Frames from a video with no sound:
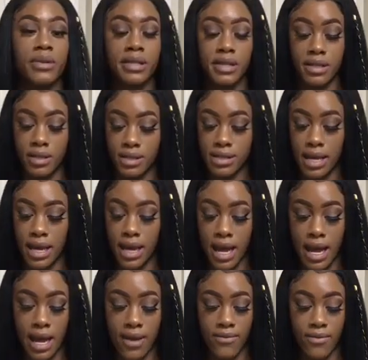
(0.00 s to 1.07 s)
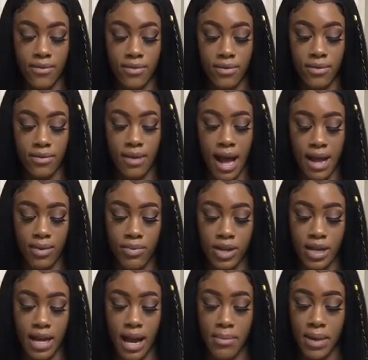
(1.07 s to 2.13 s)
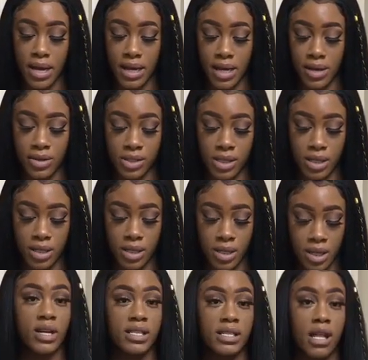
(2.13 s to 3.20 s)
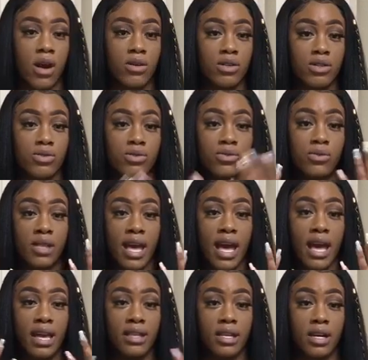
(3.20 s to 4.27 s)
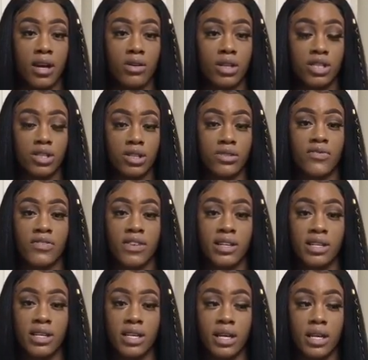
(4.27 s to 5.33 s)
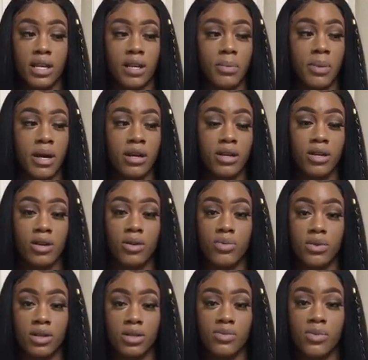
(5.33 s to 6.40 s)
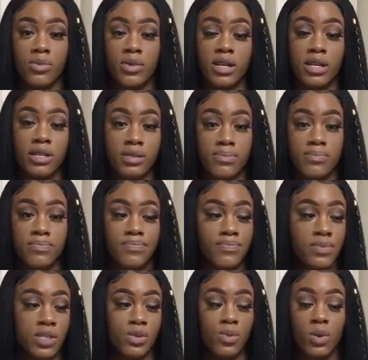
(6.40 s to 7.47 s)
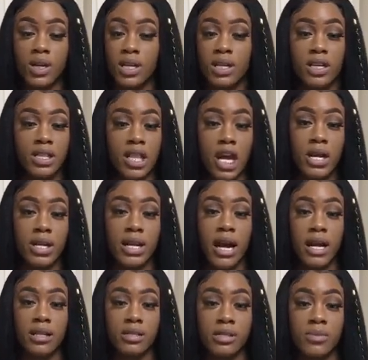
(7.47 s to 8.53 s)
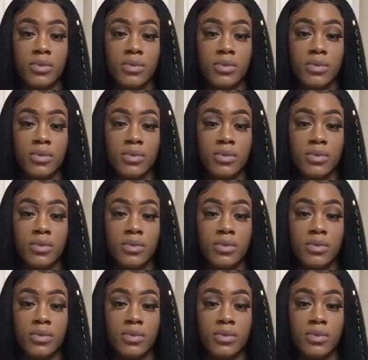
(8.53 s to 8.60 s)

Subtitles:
really looks like I went and got my nails done. As long as you do that and then go get your feet done, and the pedicure ones from what? $20 to $30